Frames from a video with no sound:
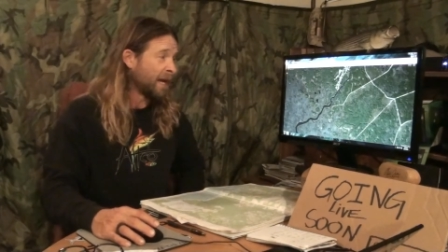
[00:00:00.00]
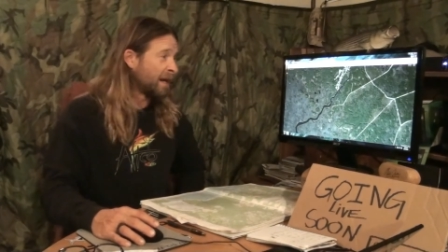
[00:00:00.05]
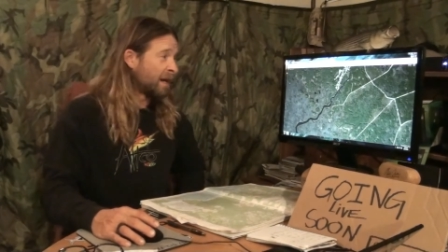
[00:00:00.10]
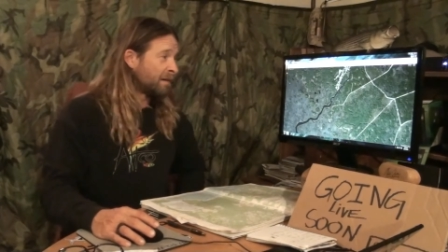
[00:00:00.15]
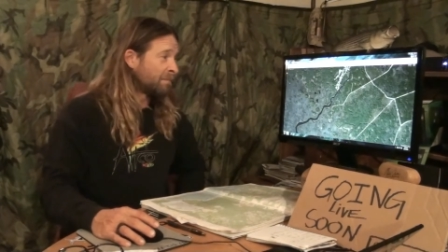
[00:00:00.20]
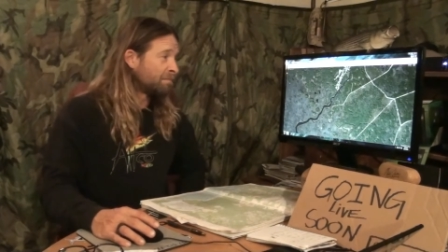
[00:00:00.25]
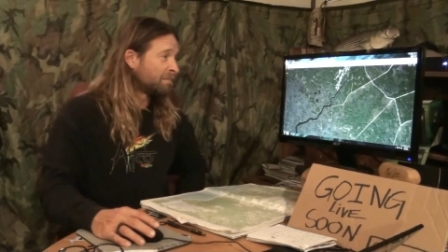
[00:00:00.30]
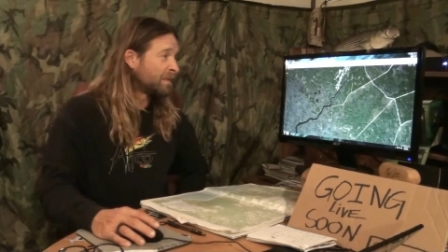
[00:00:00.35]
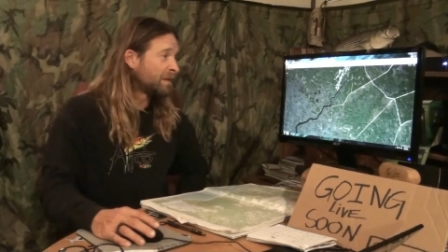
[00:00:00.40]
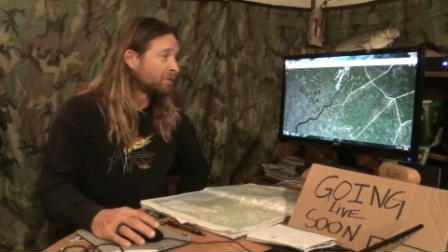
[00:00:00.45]

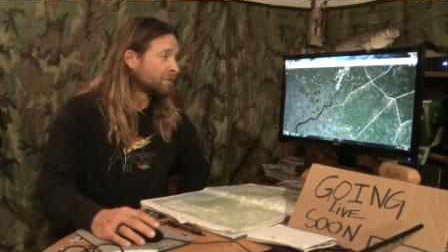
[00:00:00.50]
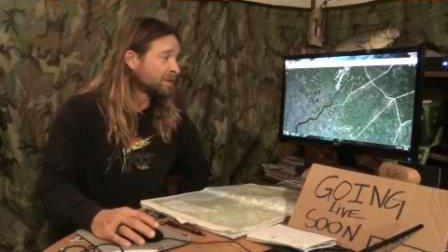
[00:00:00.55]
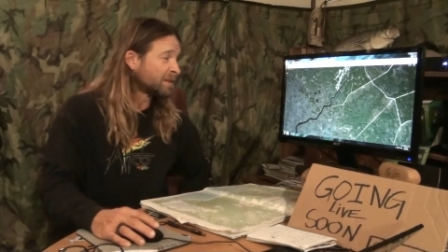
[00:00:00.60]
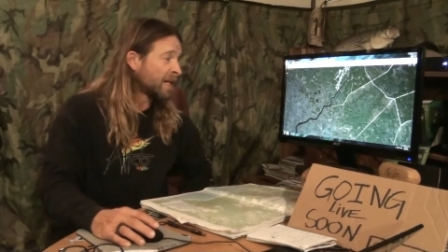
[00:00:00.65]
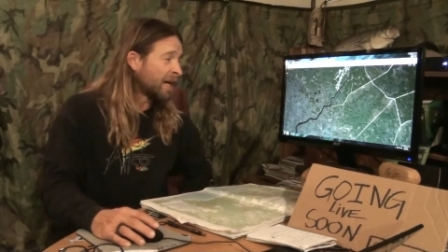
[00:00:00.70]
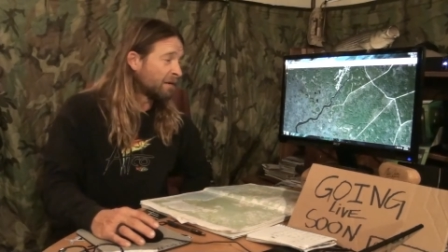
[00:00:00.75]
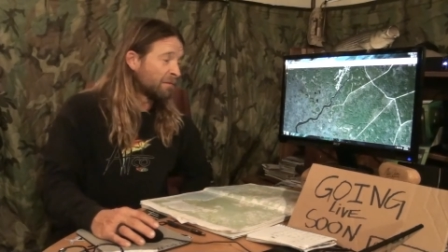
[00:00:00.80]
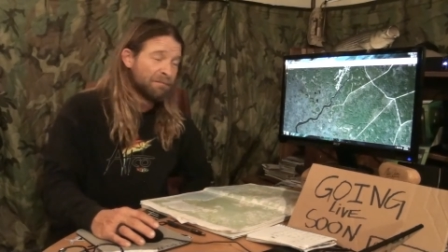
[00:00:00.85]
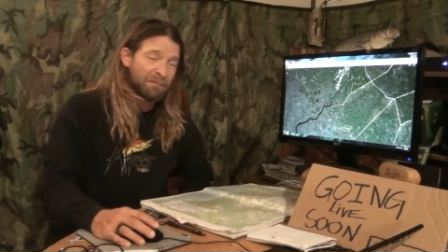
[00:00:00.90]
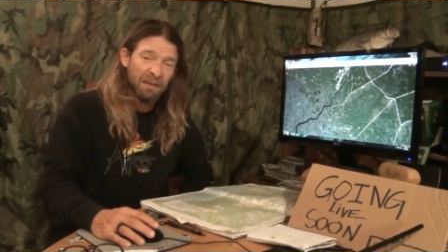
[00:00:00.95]
and it was
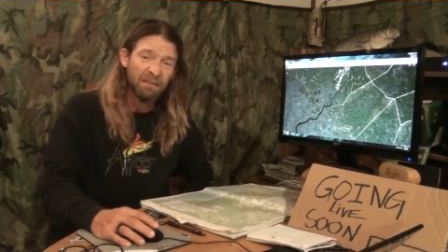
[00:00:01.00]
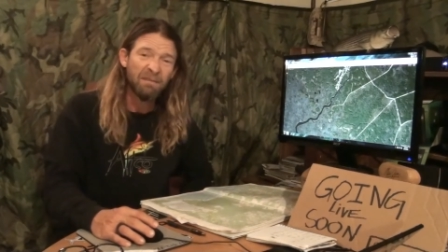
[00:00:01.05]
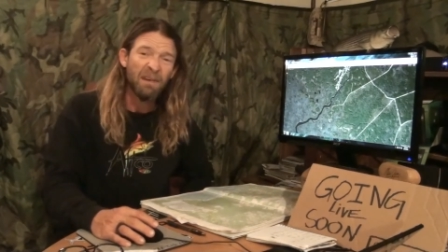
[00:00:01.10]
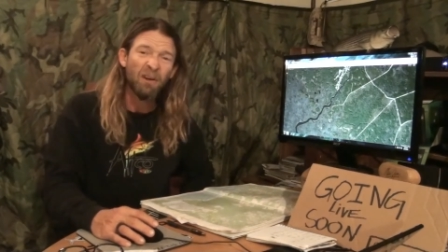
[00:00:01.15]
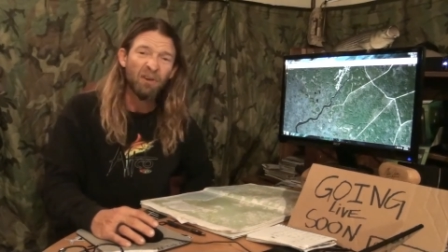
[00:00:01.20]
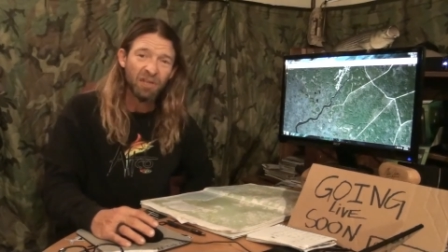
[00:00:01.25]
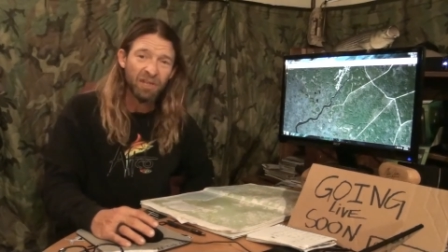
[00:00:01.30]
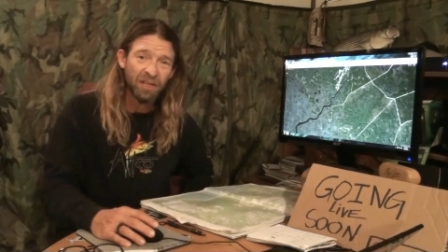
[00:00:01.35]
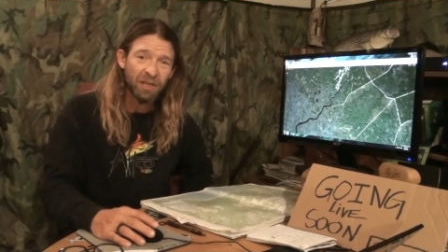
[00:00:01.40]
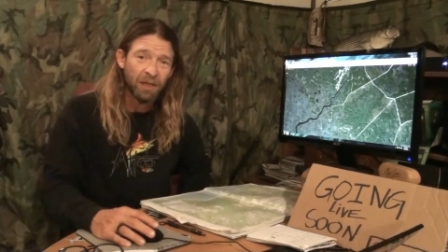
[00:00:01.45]

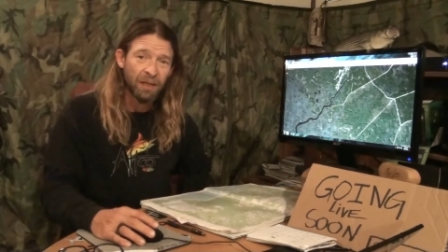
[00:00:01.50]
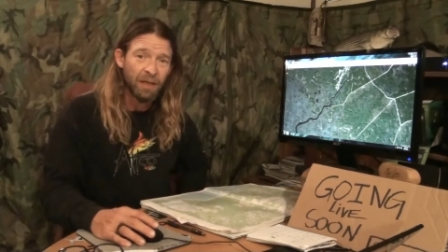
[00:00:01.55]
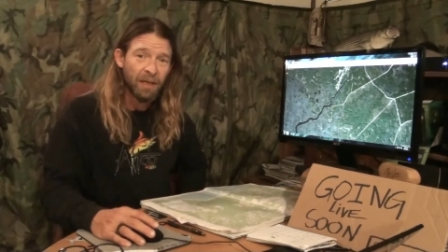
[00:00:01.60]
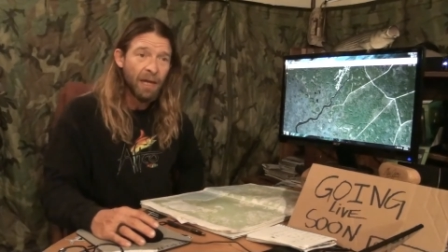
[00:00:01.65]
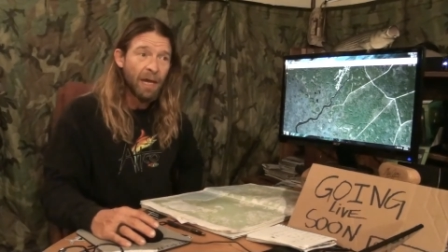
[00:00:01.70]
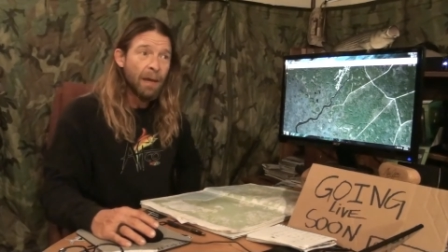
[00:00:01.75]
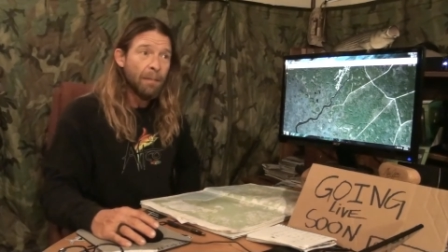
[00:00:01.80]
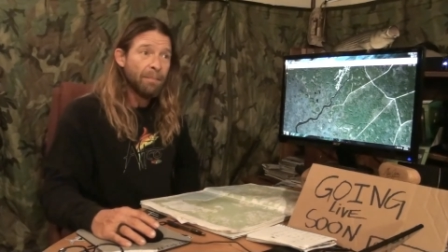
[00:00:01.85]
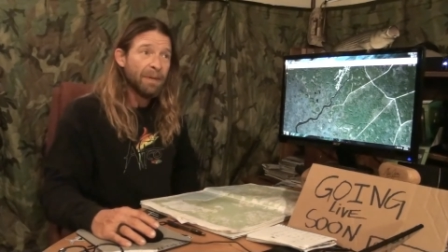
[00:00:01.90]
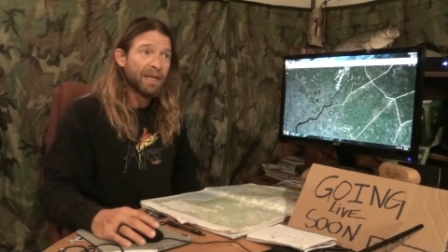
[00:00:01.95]
felt good
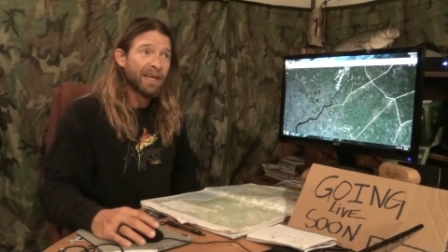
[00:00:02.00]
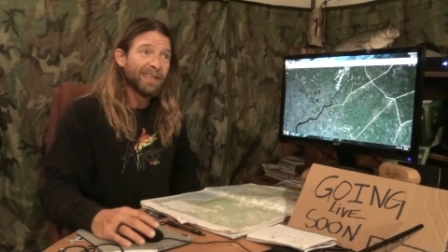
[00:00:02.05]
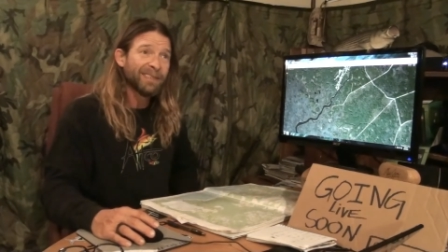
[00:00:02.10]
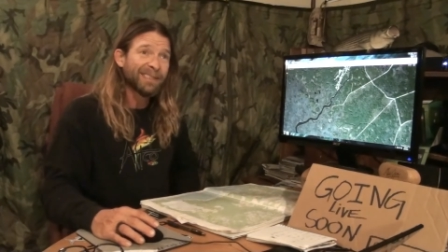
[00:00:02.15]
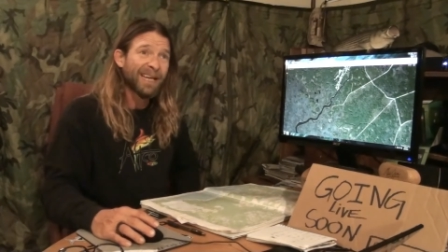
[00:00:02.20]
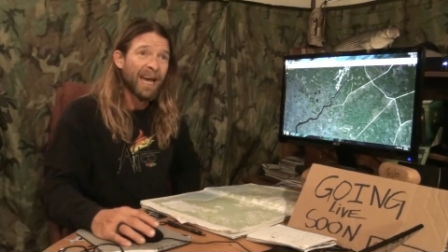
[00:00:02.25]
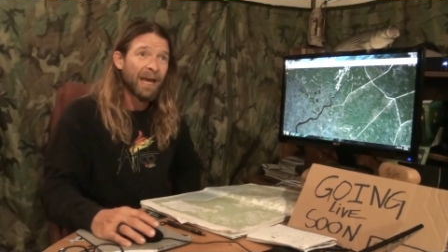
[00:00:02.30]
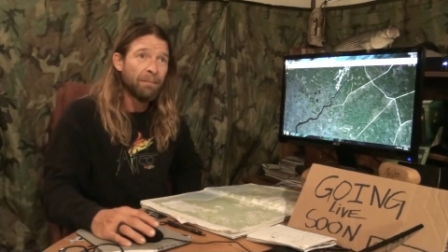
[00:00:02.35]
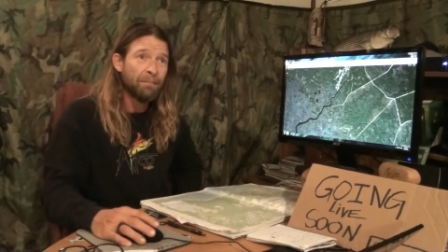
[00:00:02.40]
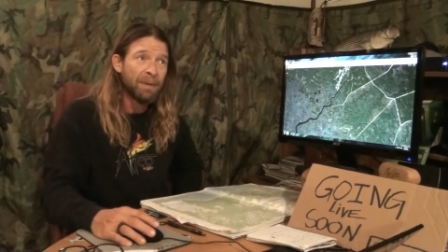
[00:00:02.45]

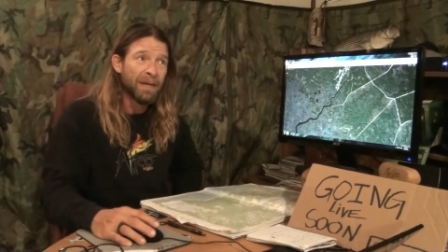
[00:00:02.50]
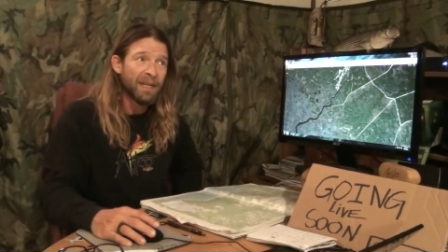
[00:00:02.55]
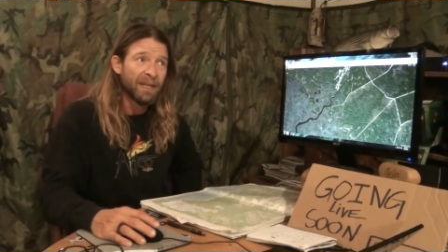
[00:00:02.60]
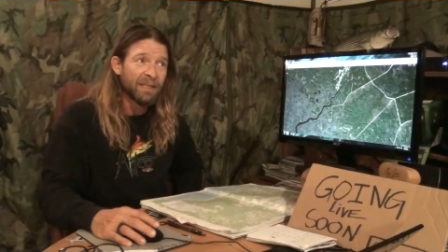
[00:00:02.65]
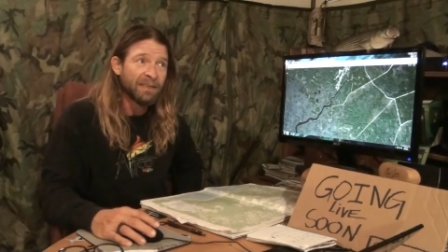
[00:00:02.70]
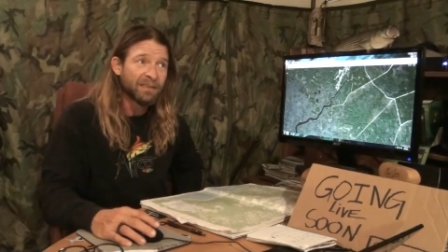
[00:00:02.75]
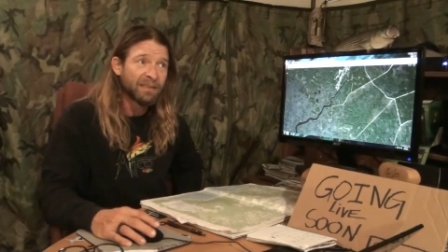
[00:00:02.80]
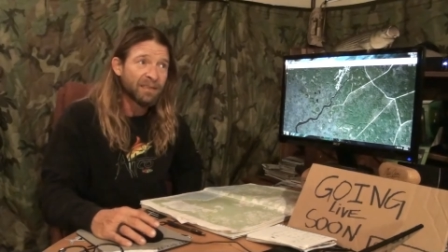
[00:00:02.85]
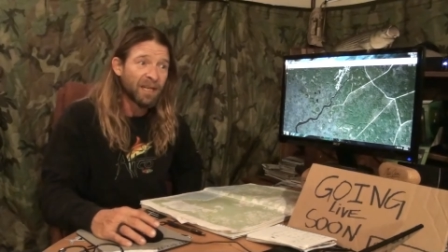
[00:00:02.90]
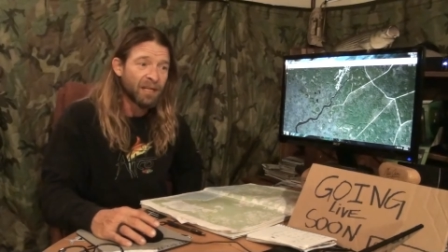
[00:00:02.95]
because I had been
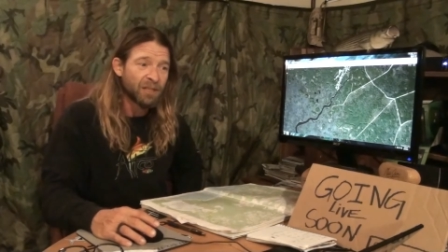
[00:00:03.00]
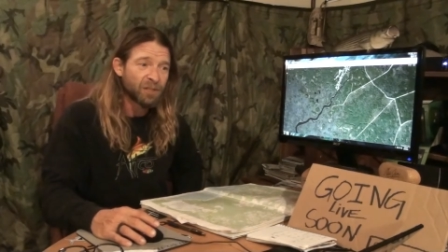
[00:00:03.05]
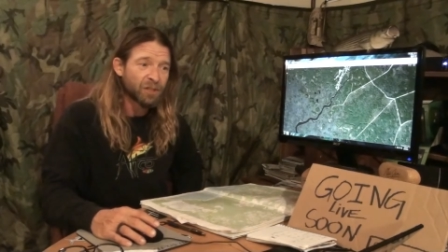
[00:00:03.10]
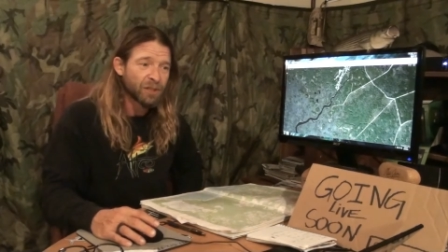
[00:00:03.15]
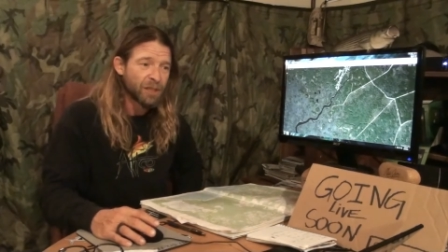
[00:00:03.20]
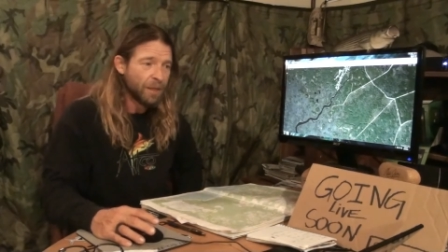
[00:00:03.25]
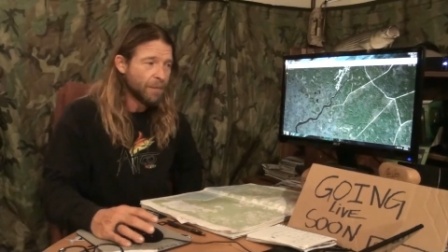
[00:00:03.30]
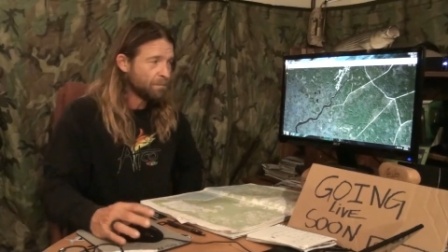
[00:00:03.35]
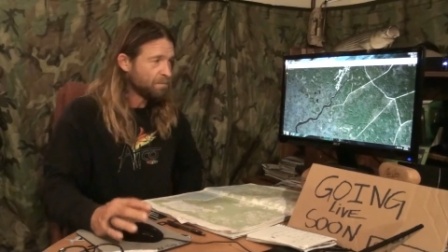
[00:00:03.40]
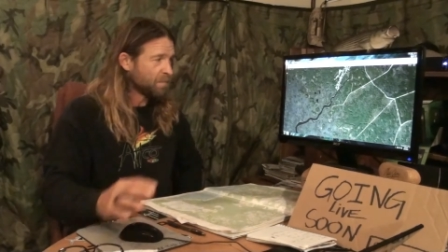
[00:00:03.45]
in
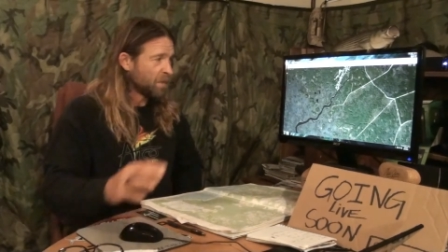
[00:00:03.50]
such